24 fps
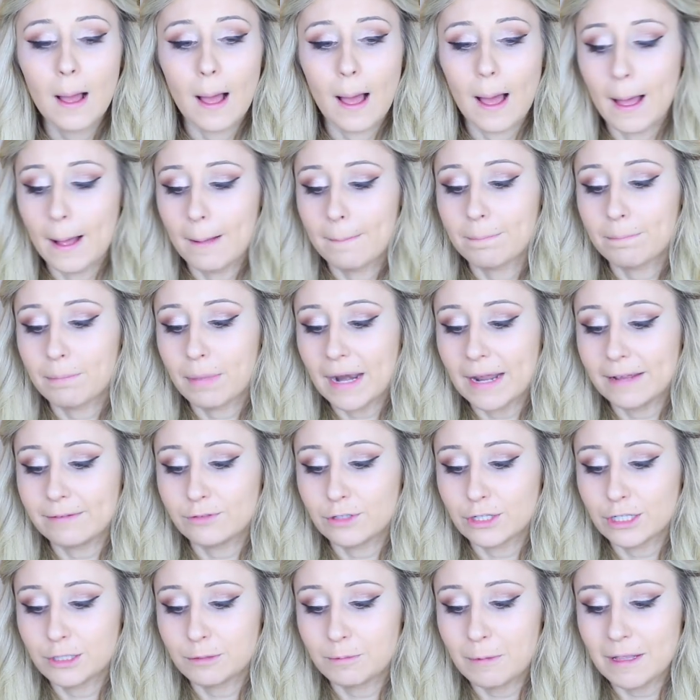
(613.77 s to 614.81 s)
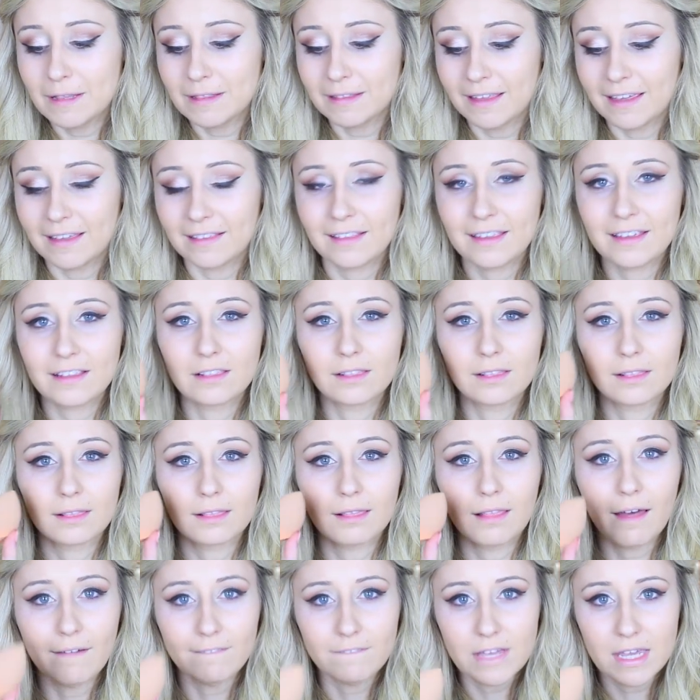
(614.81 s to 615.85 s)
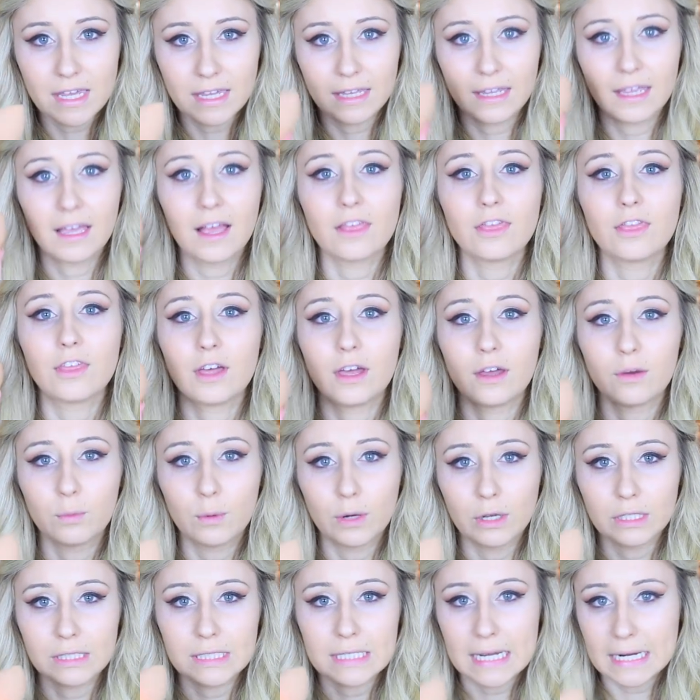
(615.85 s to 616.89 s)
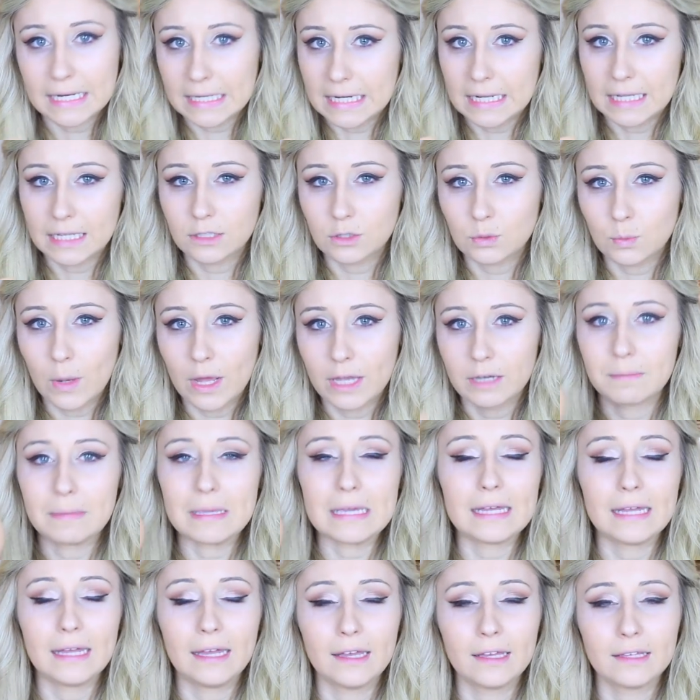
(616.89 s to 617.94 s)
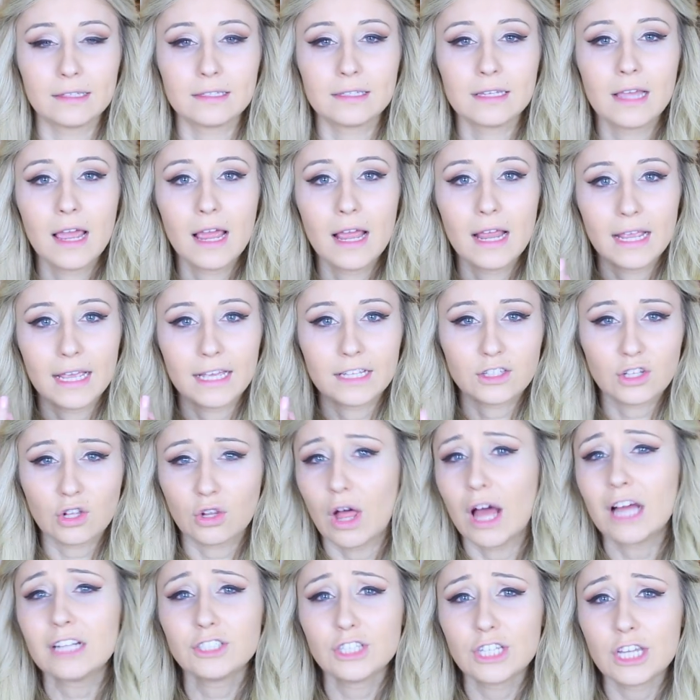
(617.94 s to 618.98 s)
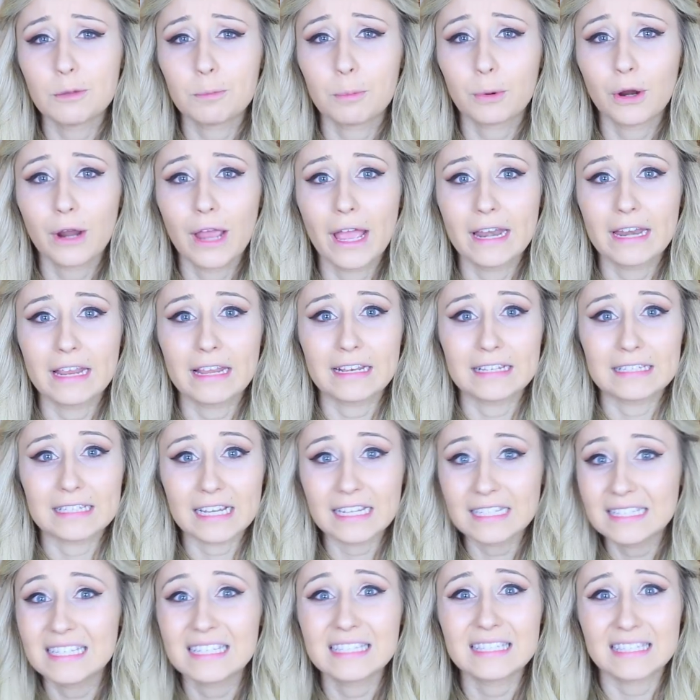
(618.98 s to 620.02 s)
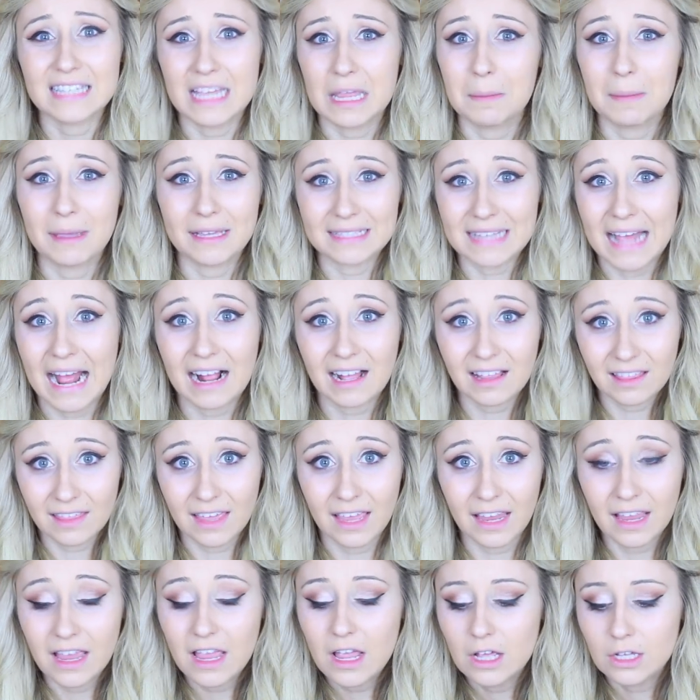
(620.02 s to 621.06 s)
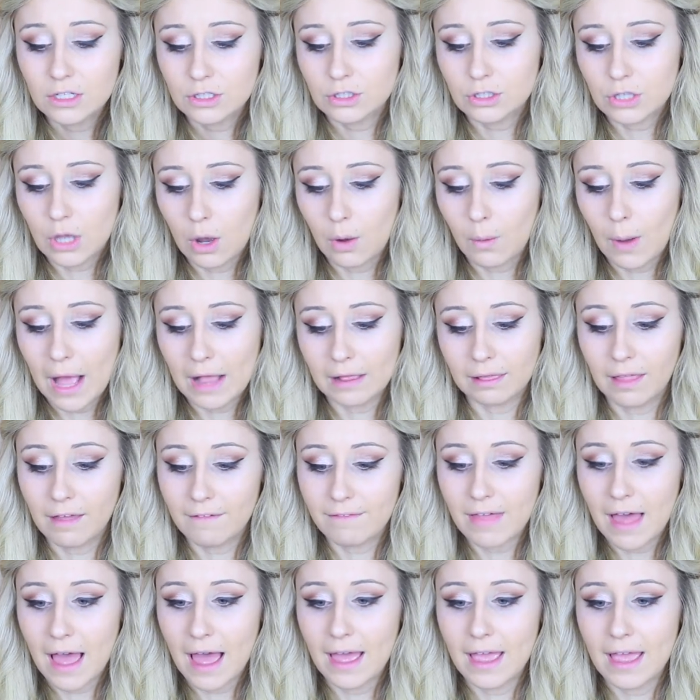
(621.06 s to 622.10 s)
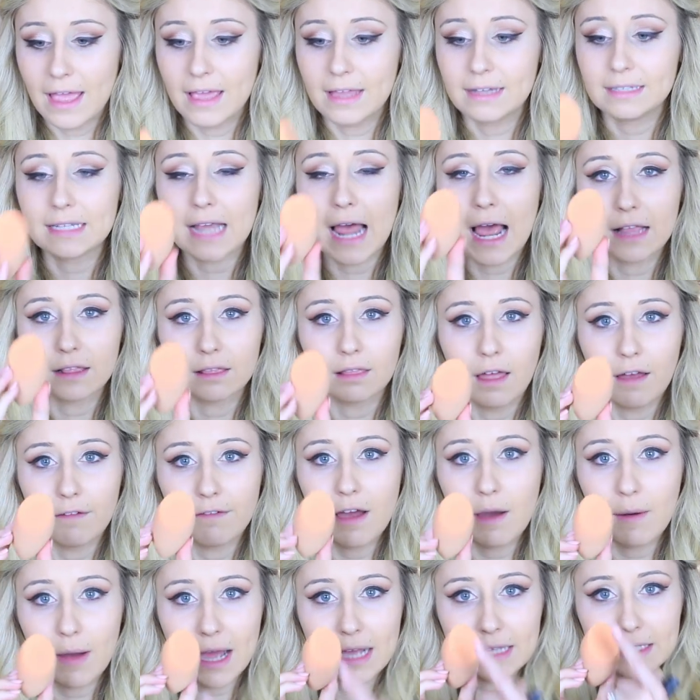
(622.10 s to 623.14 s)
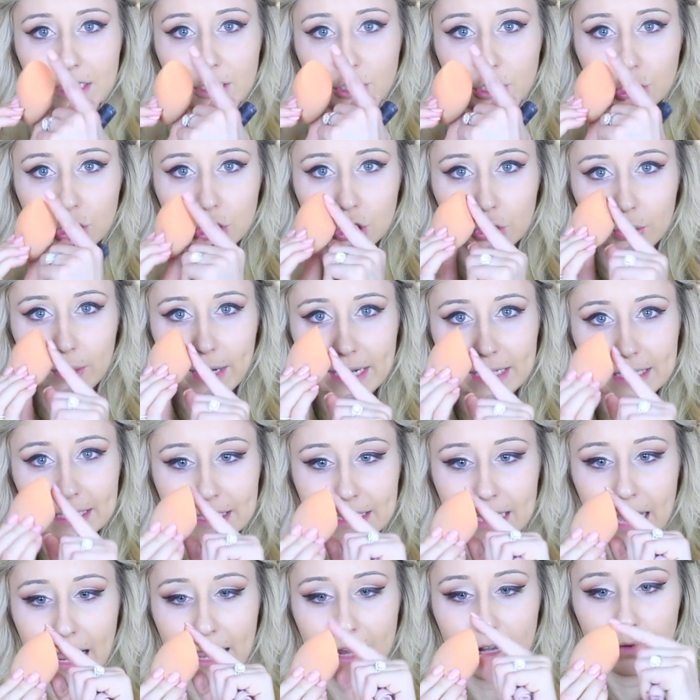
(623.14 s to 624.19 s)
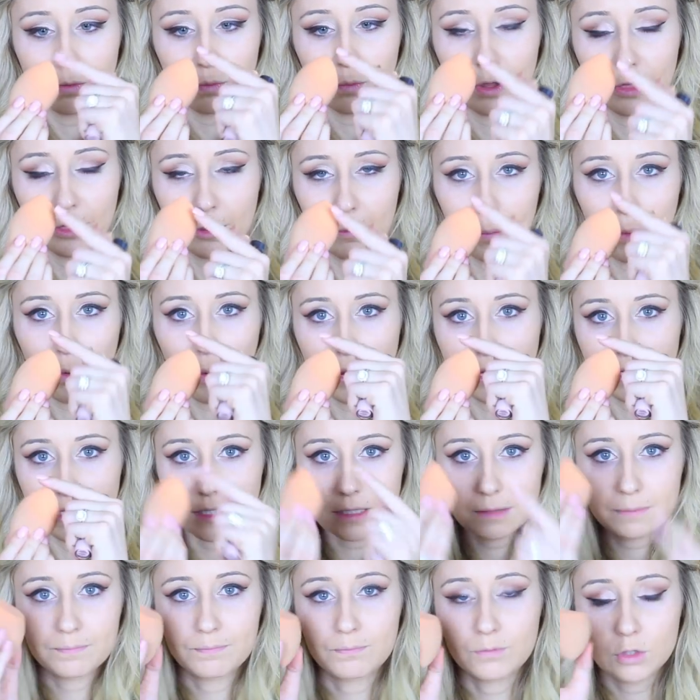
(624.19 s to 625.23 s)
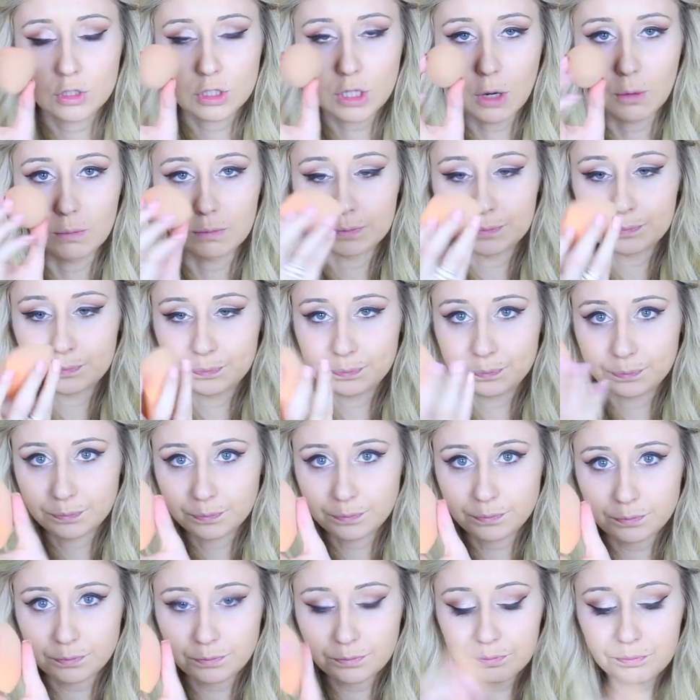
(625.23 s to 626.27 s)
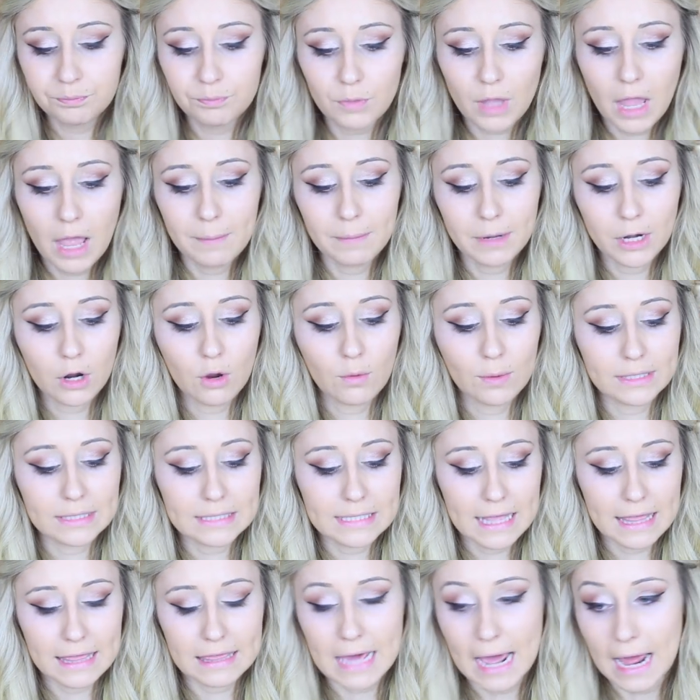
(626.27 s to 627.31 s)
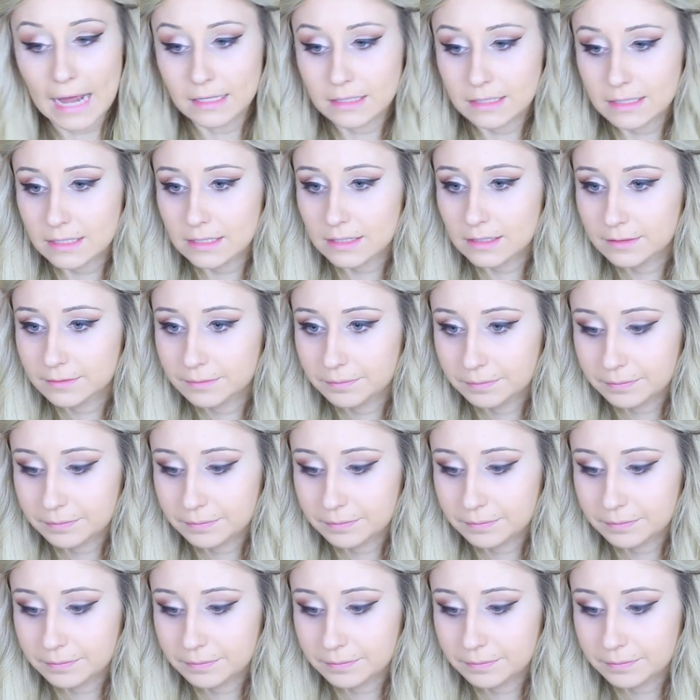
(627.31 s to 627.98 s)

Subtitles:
But I've just been lately loving the Real Techniques one because it's a lot cheaper and it does the same exact thing. So I love that. And I love how it has a straight side with a point. So I'm going to go into that.